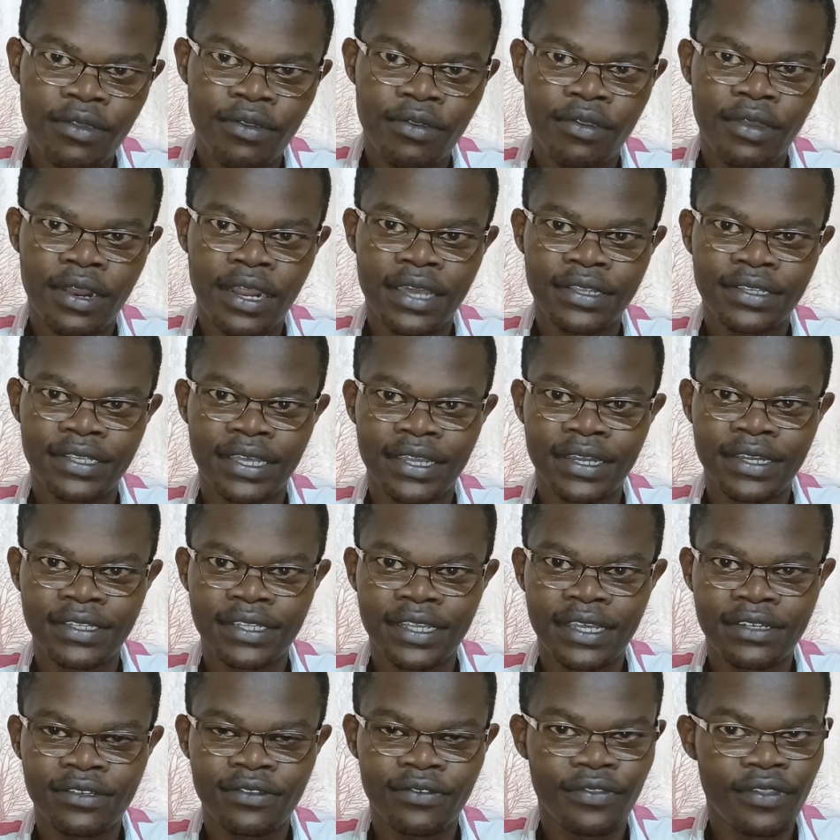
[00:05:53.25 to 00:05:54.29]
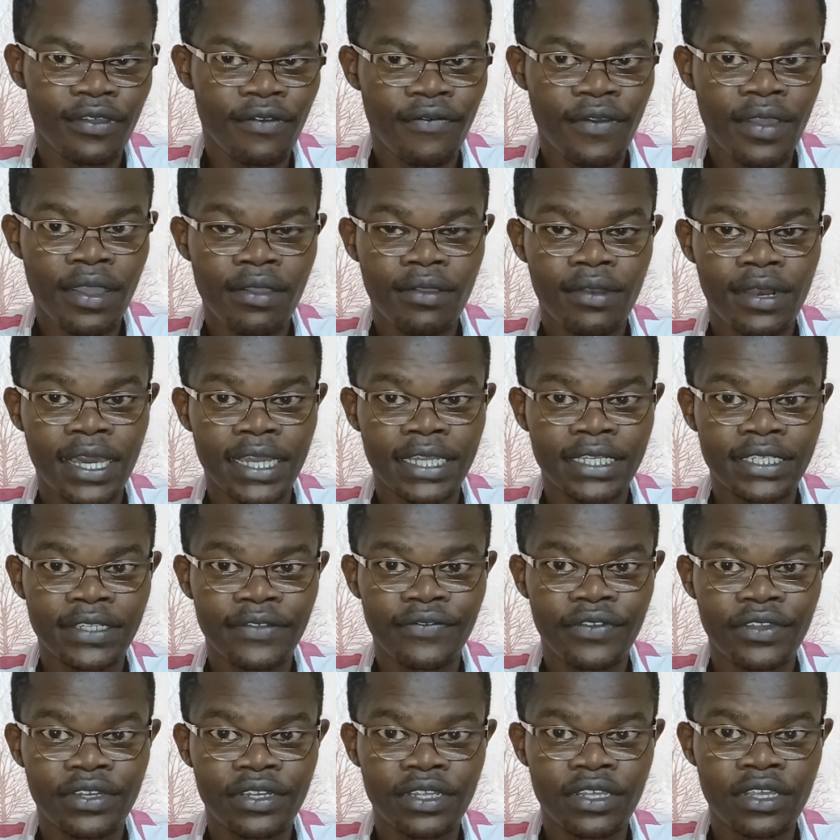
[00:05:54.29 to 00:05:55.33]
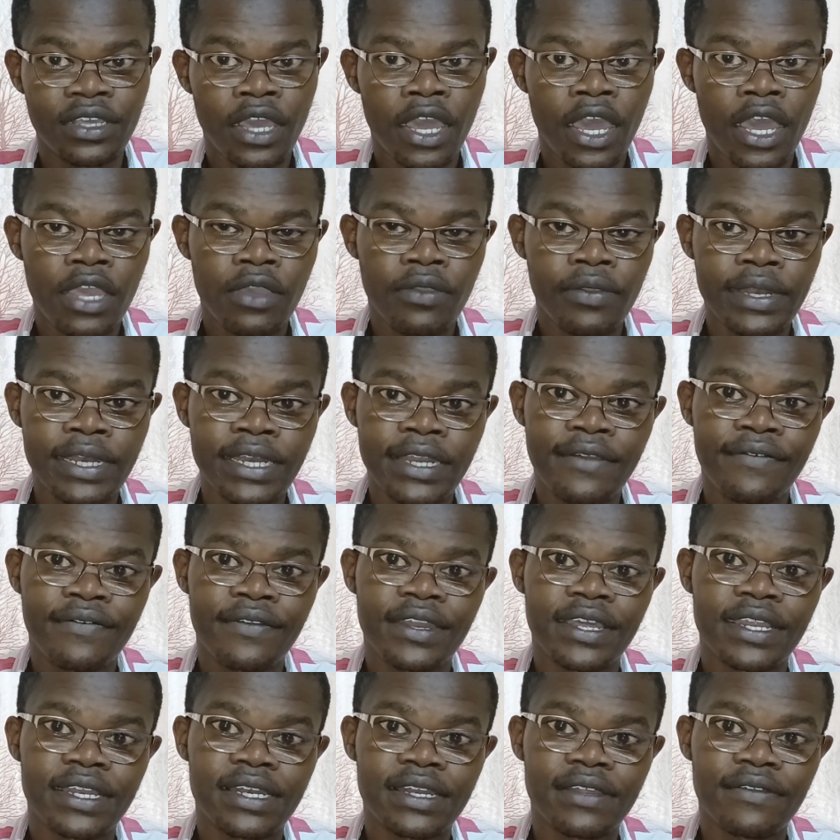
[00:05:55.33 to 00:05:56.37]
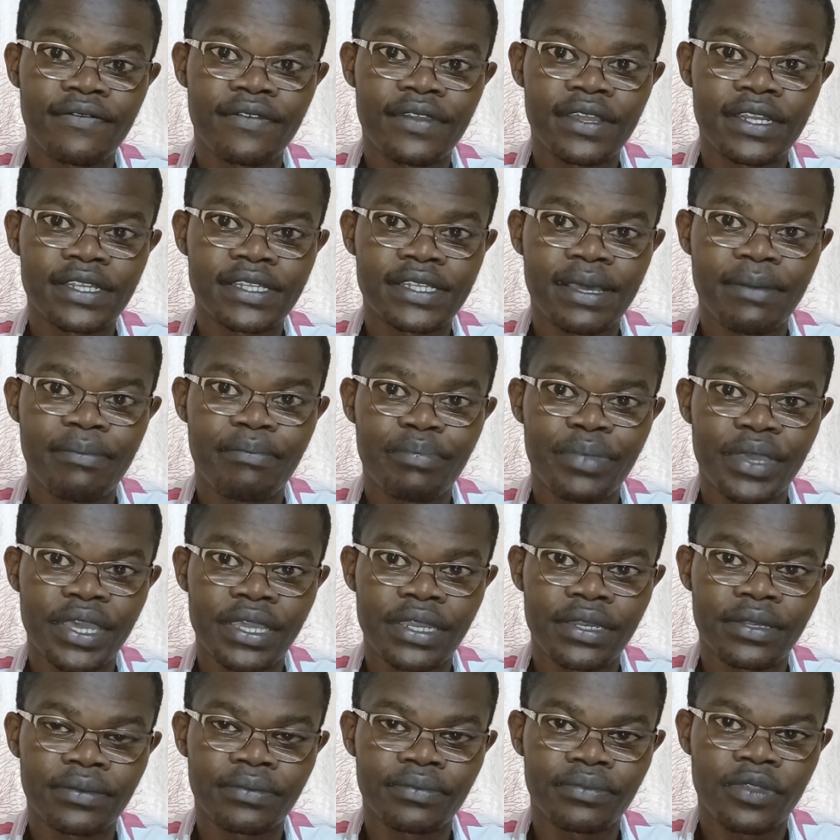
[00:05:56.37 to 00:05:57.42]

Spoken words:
or as a result of the fungal activity, you will definitely feel some pain.